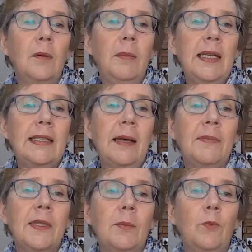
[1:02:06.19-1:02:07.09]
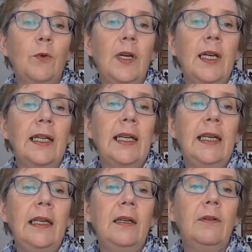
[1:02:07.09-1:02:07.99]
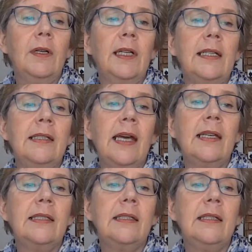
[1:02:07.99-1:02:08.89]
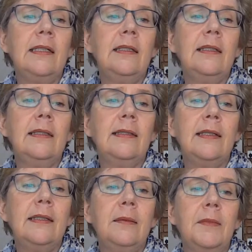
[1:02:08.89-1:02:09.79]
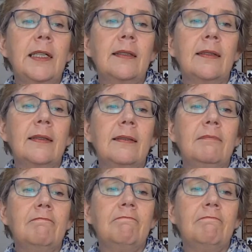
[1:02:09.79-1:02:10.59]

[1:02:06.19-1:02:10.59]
mix up some really, really tasty seasoning mixes.